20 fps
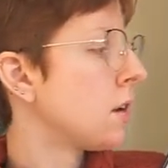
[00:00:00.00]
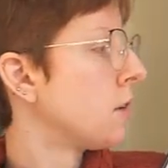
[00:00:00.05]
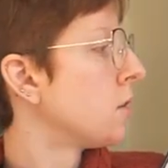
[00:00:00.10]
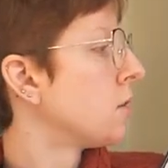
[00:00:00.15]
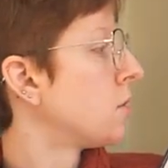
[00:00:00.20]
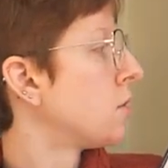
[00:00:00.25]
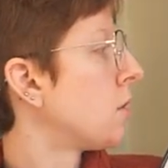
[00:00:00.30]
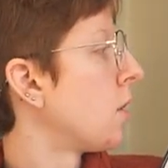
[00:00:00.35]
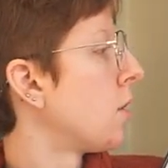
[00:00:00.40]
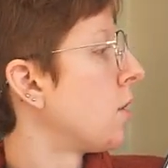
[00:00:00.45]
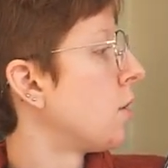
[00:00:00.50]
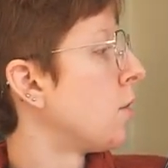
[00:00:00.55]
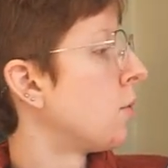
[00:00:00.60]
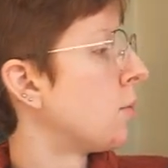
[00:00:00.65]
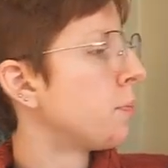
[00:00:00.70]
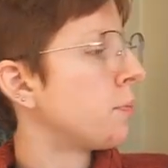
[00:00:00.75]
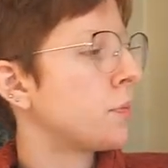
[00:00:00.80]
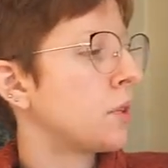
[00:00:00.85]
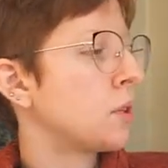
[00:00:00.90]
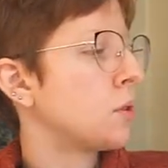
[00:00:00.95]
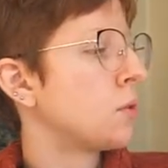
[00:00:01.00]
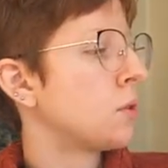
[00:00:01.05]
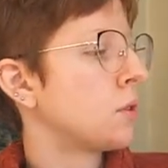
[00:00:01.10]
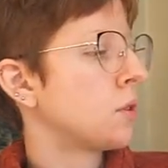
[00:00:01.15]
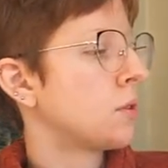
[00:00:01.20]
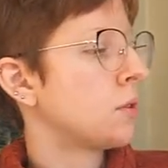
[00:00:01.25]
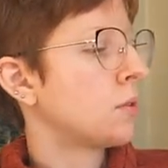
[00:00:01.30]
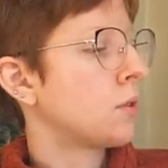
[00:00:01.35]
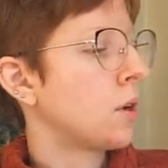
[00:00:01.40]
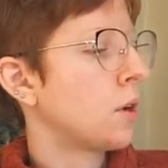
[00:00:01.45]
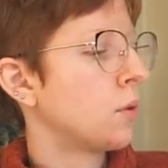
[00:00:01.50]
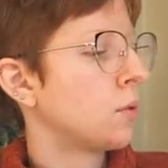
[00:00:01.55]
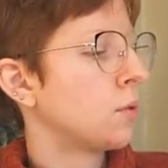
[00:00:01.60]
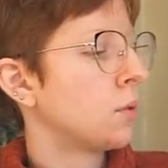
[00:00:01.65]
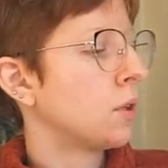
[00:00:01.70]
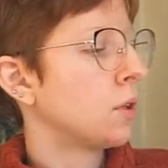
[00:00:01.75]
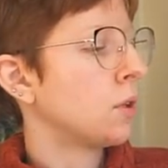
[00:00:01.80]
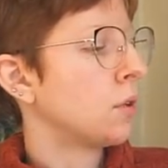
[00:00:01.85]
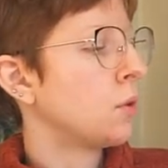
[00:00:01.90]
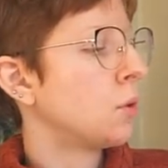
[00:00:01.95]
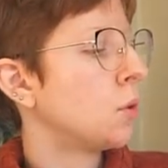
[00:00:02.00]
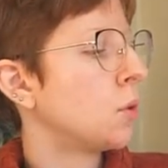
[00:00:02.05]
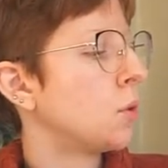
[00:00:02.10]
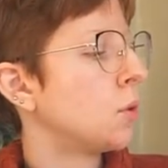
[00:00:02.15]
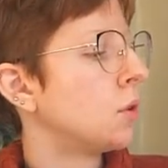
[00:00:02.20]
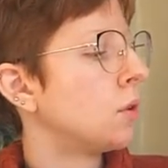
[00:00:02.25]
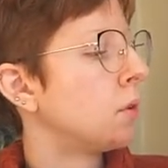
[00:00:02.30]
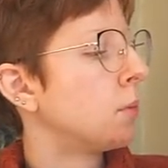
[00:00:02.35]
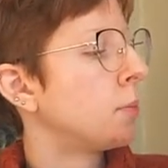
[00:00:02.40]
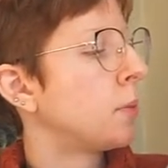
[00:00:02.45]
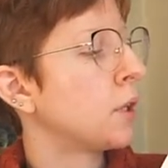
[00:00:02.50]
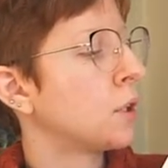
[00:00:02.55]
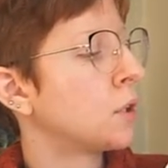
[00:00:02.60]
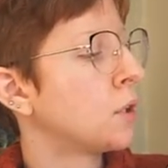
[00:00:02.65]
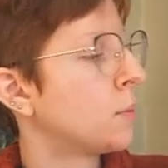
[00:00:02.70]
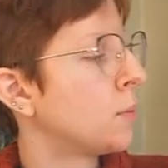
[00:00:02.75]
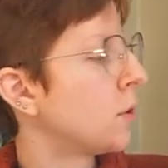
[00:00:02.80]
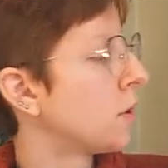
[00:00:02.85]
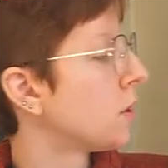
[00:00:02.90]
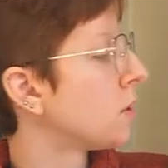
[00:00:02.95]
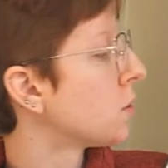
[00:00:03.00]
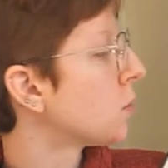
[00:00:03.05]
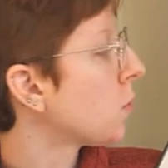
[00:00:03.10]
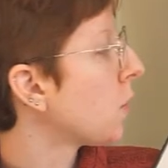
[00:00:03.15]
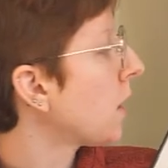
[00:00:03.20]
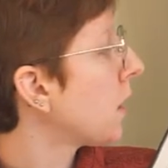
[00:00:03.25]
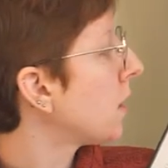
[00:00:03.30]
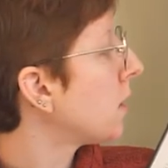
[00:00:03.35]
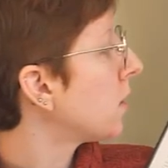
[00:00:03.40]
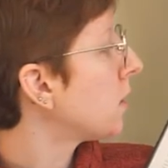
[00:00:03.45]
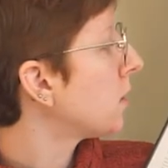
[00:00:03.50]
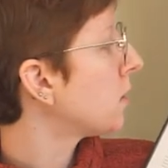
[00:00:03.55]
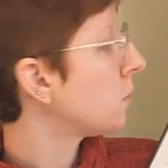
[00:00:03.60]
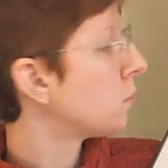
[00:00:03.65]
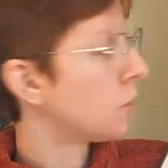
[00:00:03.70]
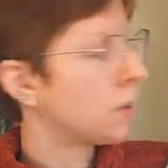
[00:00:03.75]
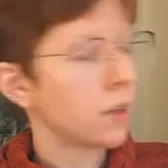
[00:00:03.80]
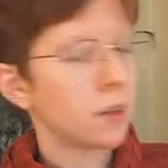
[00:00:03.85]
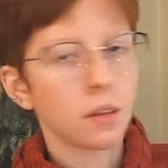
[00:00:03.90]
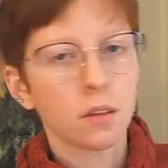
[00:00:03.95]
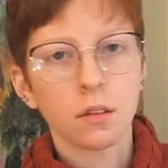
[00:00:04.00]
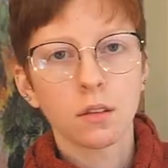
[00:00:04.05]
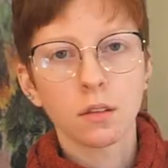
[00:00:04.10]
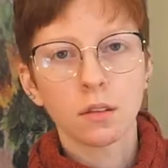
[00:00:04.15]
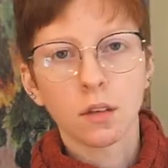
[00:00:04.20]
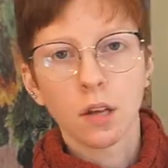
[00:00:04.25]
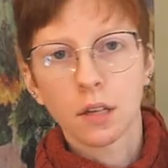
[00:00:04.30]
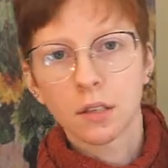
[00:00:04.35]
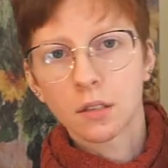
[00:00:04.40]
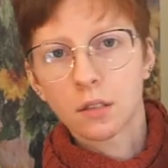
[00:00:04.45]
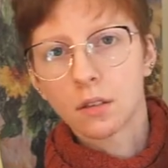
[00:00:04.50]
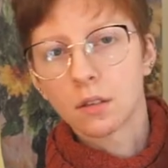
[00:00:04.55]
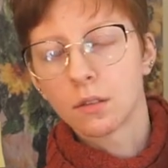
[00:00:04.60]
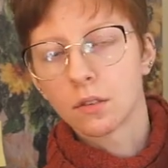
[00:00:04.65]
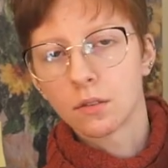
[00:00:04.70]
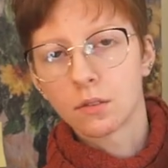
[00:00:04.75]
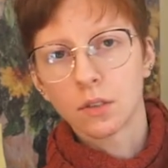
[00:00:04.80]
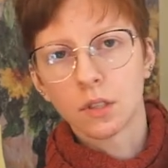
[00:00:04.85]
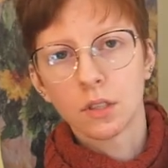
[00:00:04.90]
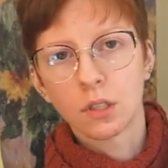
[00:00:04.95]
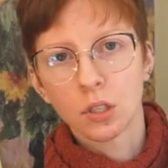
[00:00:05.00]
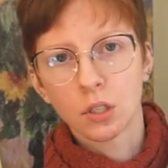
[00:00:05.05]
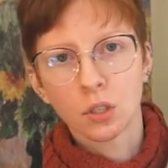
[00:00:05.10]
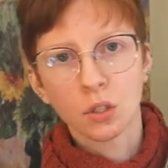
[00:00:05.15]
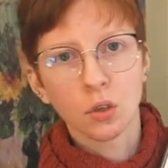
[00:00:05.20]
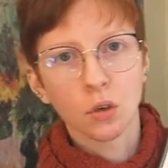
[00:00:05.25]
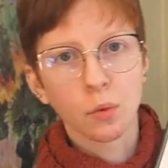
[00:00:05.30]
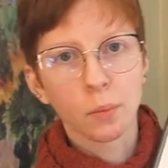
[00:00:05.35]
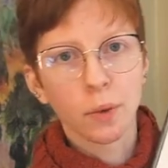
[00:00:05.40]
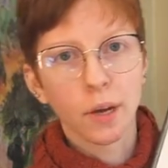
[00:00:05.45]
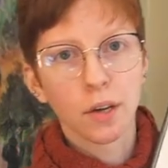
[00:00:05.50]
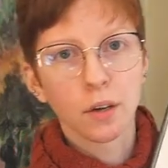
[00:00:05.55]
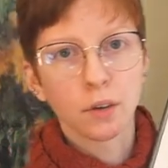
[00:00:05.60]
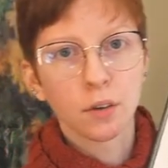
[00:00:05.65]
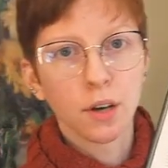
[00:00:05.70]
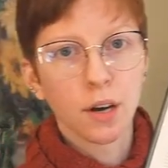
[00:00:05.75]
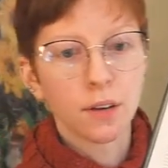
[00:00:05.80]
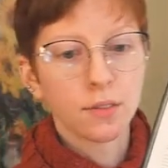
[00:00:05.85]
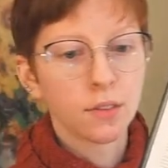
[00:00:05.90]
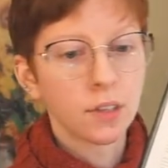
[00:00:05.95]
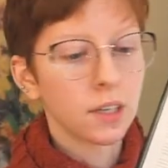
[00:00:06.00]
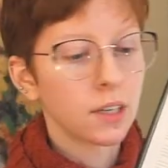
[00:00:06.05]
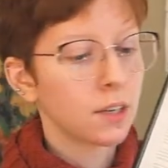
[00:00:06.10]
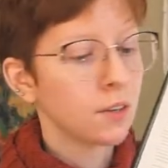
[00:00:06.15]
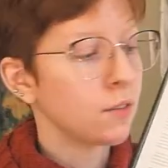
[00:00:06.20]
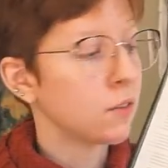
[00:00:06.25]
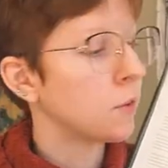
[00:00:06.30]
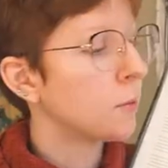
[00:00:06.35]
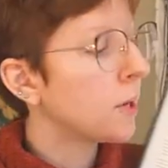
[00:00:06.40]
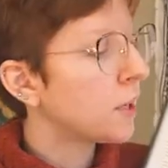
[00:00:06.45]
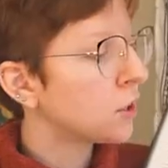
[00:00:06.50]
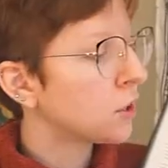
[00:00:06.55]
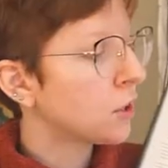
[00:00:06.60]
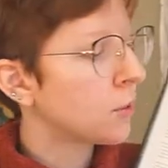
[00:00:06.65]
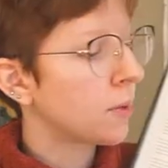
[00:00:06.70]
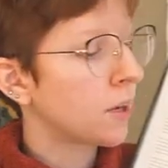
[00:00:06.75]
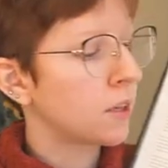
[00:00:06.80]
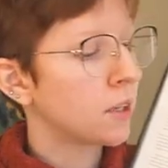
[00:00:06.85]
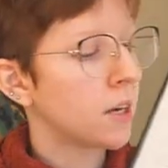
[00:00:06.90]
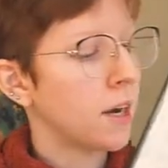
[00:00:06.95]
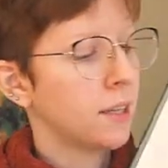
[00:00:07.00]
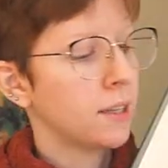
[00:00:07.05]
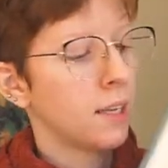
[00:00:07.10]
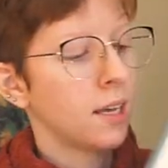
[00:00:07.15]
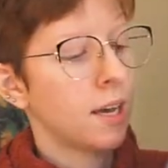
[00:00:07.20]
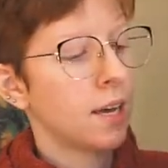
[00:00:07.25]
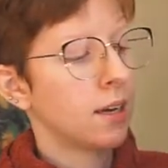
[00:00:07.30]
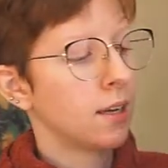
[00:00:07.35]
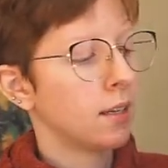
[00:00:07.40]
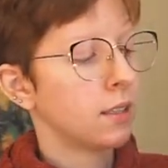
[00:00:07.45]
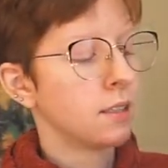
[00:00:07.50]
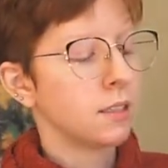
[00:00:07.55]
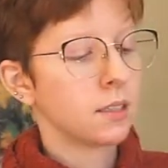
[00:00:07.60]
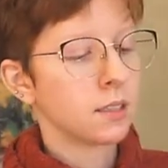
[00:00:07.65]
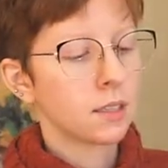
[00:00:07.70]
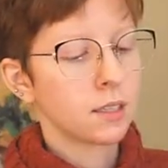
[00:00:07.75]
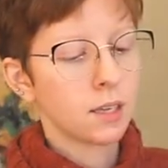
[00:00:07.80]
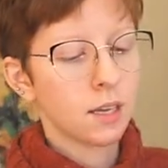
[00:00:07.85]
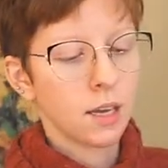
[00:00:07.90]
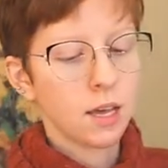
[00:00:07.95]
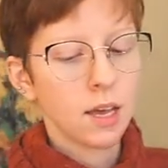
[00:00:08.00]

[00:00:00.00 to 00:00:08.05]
So this was a really cool picture book as well, with lots of additional biographic information about her at the end.